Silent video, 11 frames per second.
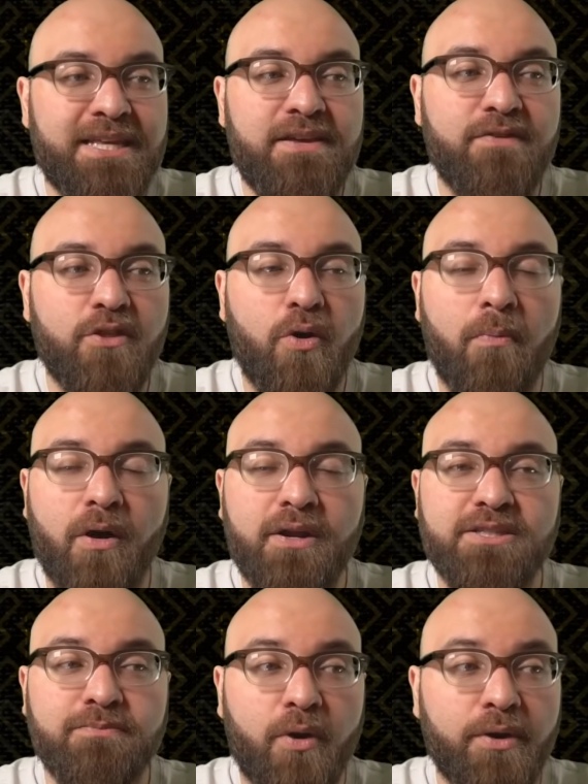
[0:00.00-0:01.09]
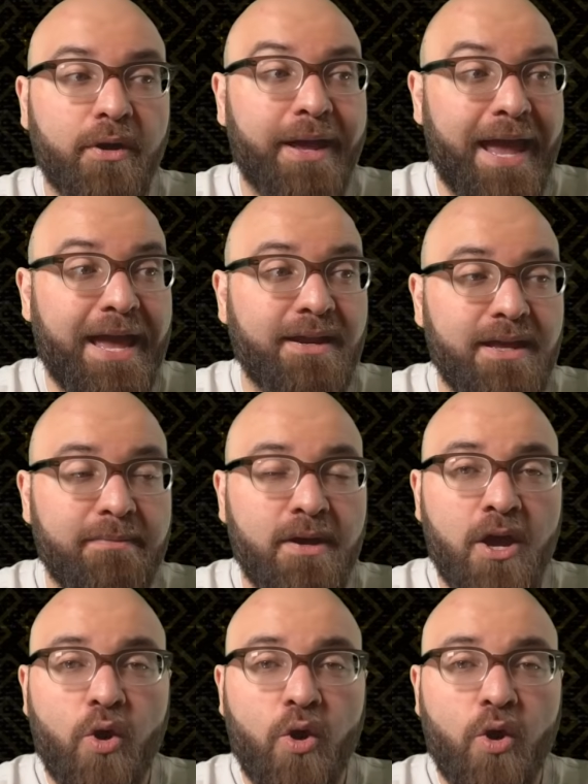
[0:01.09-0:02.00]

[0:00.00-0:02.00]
even though Marcus Mariota and him